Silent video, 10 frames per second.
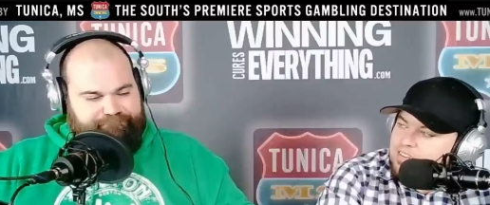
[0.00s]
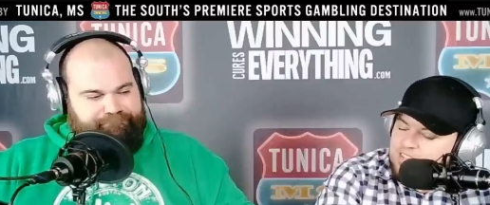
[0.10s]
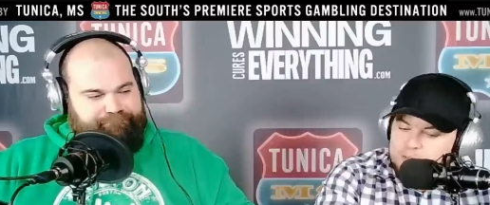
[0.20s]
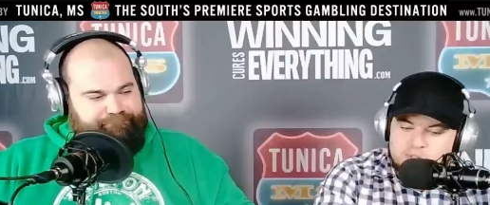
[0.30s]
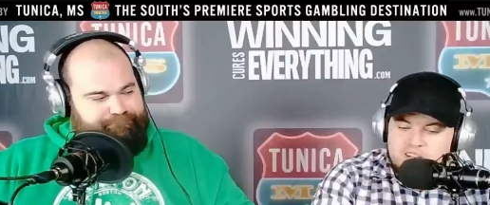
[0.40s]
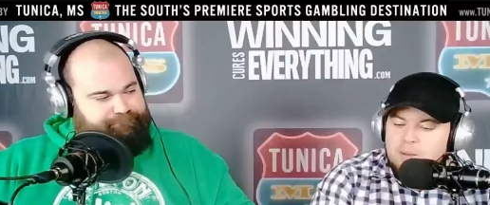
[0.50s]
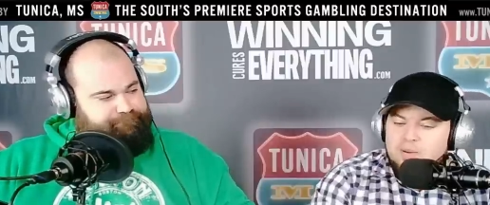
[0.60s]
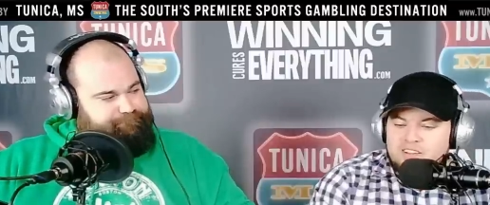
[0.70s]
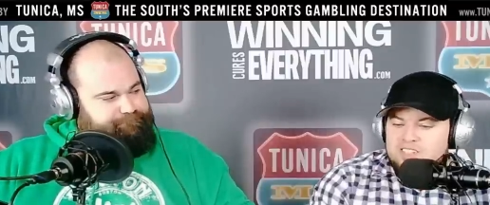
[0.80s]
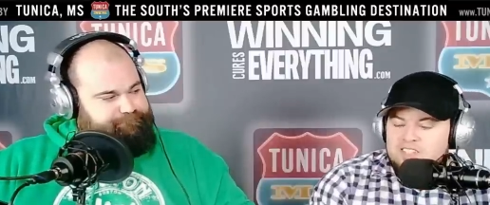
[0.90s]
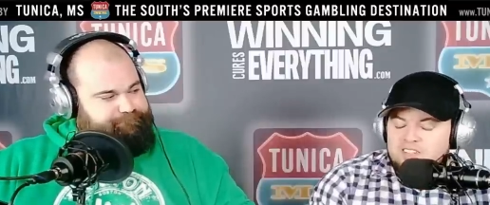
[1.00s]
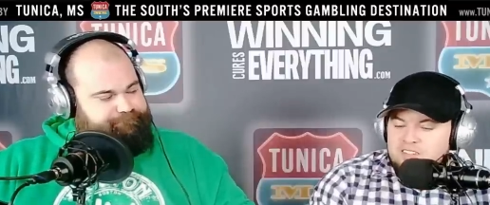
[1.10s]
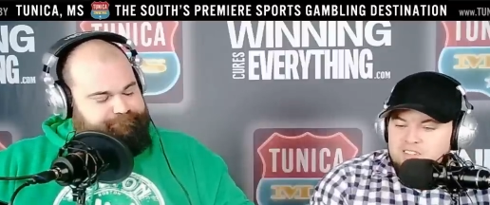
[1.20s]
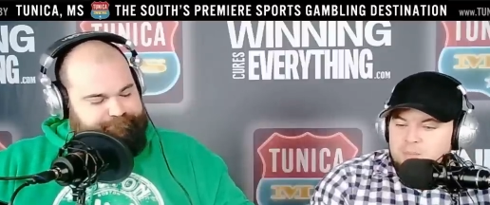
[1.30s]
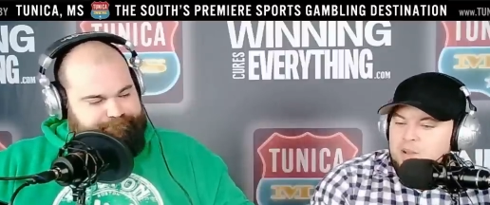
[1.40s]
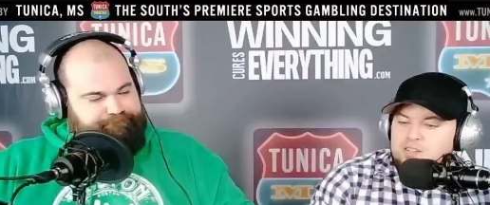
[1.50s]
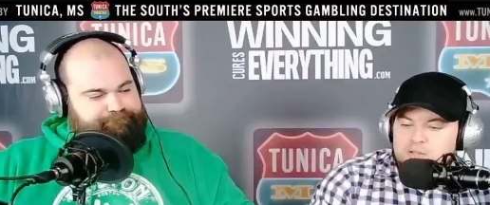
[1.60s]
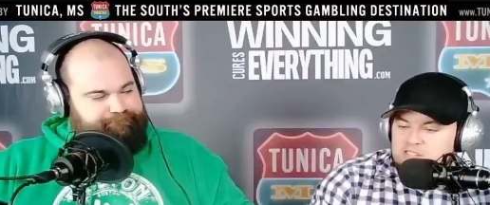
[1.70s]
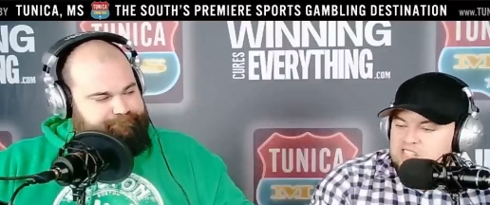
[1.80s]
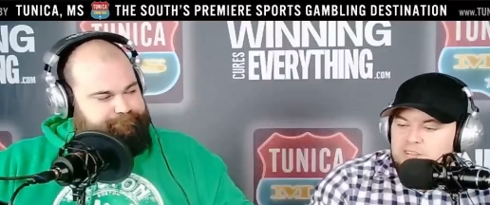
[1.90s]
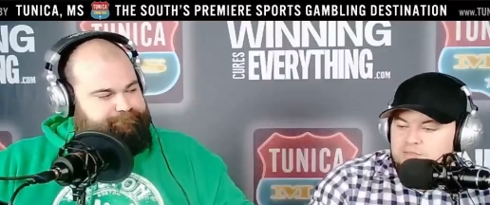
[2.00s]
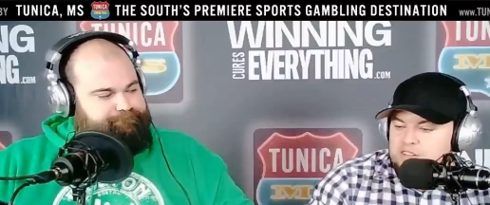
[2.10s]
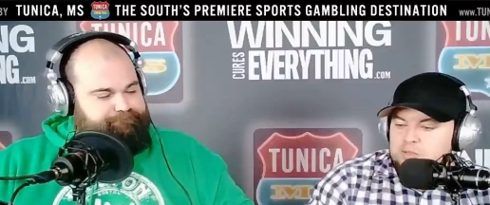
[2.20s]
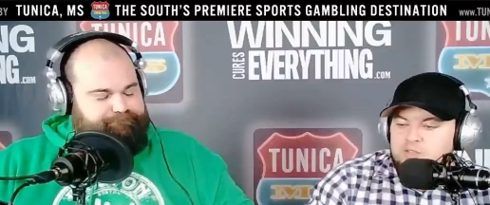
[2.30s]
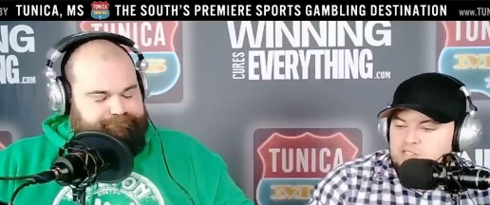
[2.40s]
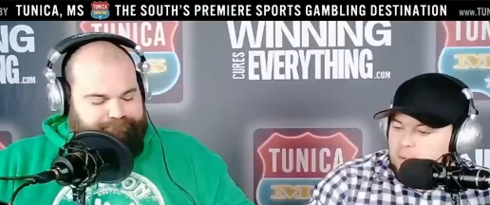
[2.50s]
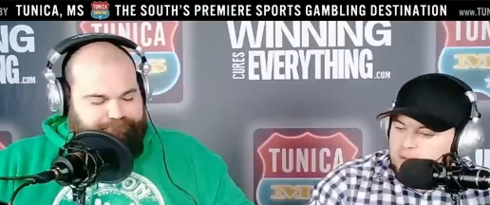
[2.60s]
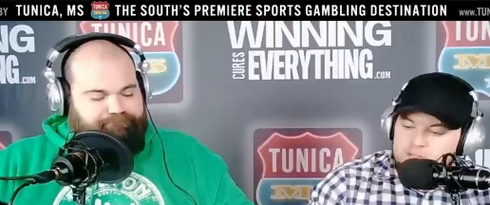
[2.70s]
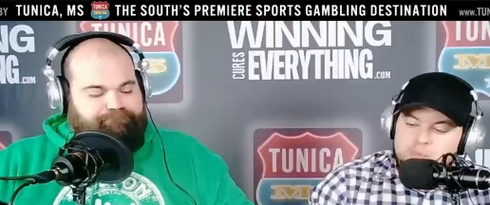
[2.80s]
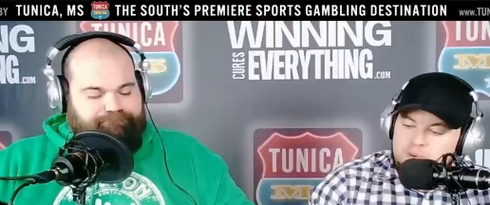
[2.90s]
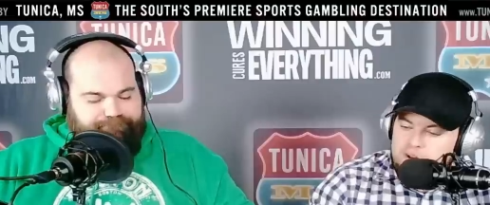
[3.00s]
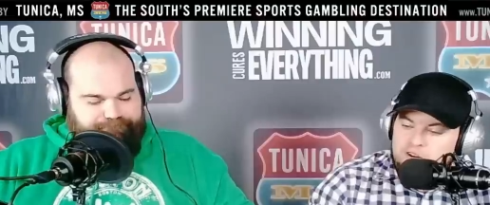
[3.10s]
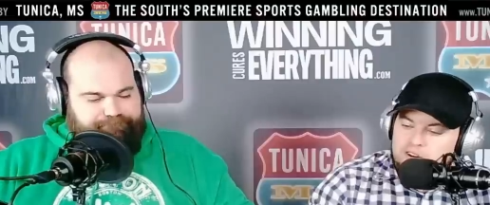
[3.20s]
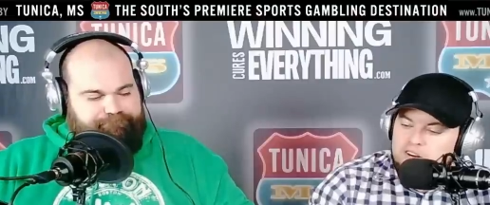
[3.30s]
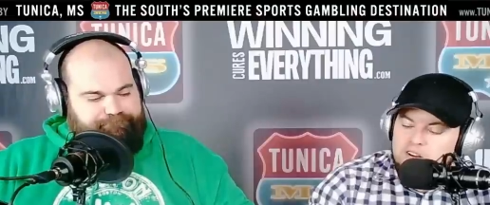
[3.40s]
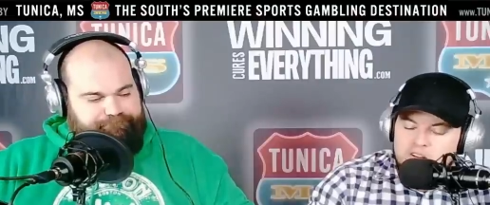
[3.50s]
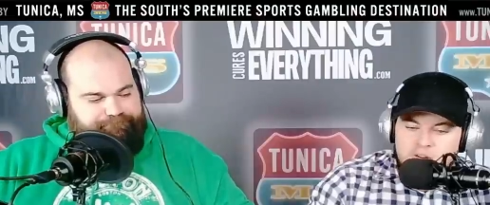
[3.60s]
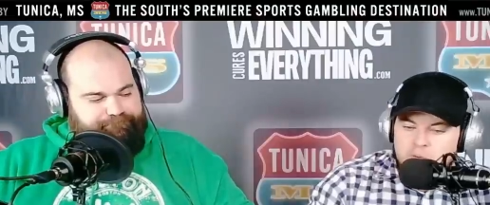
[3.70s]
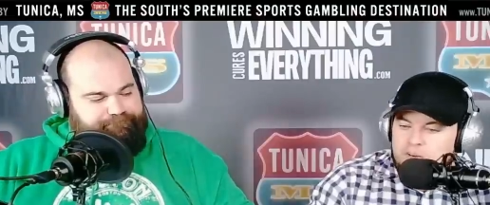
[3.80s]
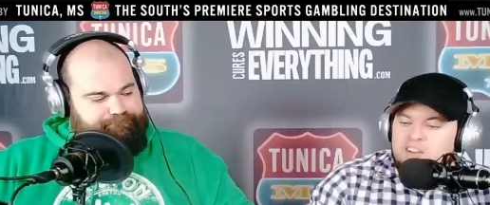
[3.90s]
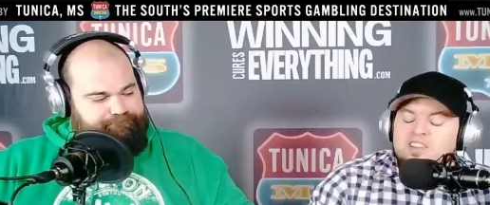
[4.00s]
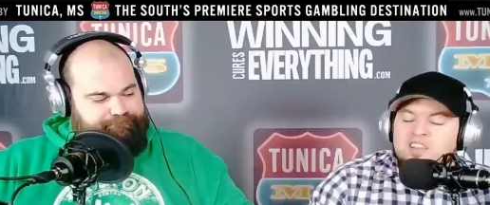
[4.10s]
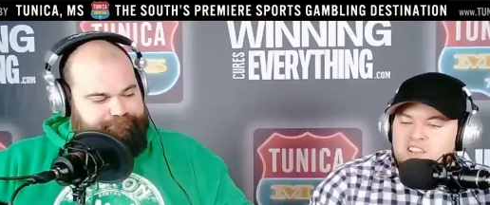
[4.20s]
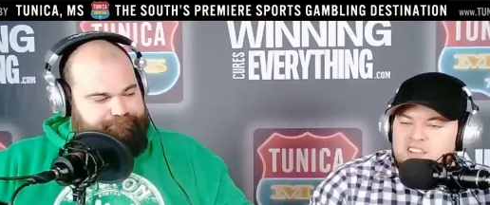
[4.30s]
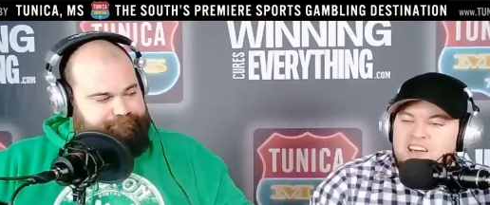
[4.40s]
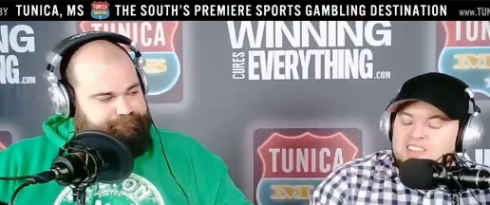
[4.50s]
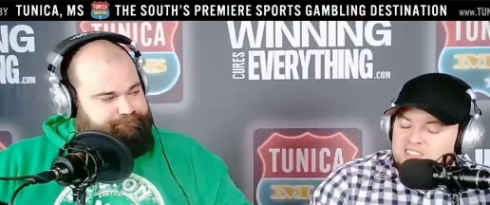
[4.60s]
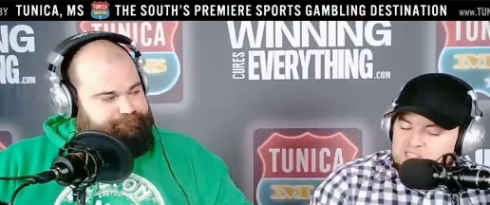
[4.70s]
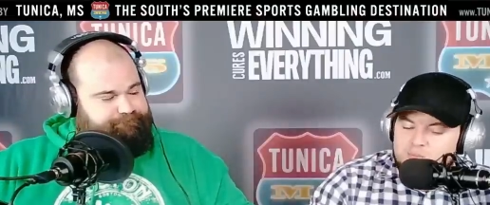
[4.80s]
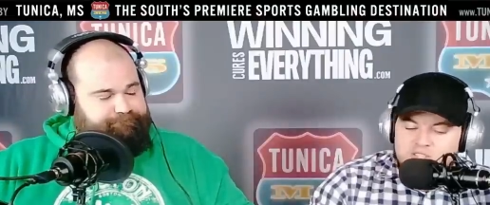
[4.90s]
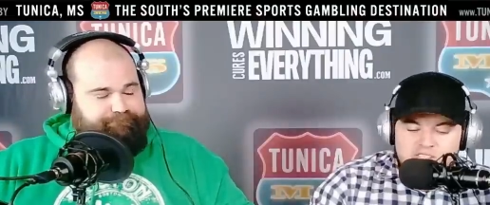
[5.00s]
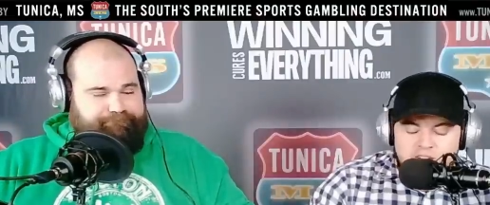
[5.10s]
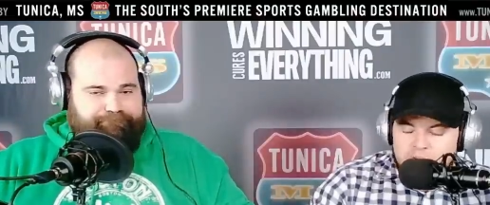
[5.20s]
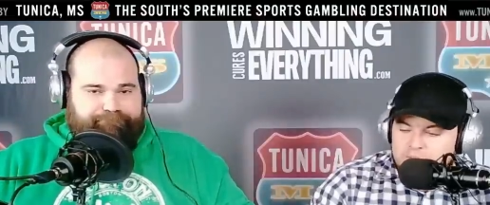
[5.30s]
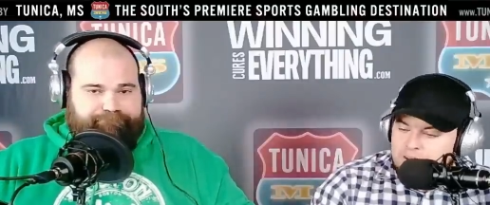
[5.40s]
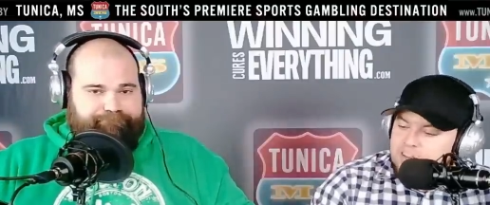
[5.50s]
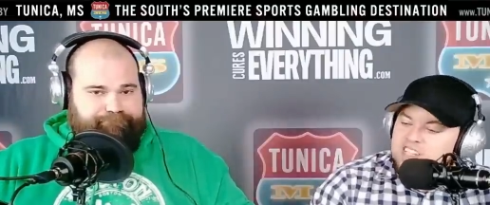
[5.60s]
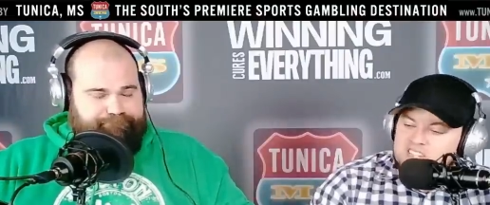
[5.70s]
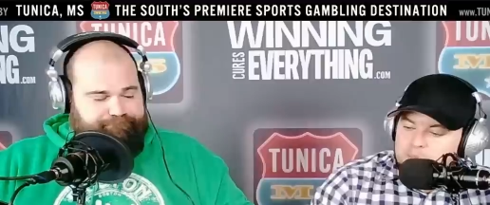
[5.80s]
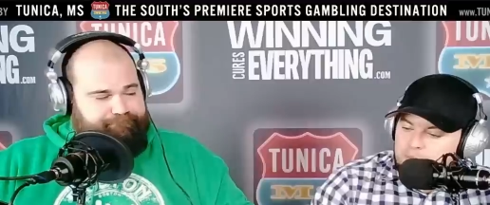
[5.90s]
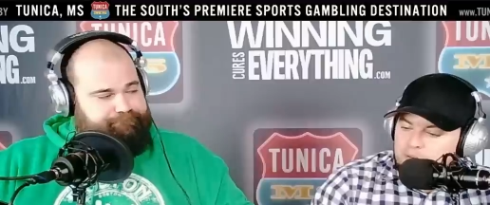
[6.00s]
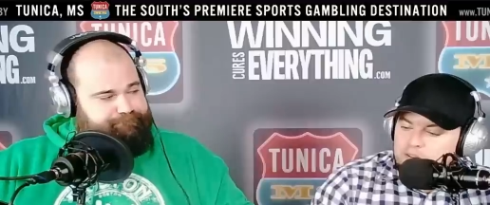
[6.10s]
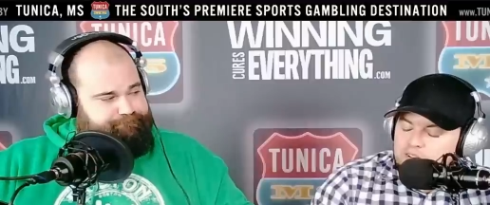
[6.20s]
Speaker 1: This was not because the the Patriots defense was so much better or anything like that. This was very simple.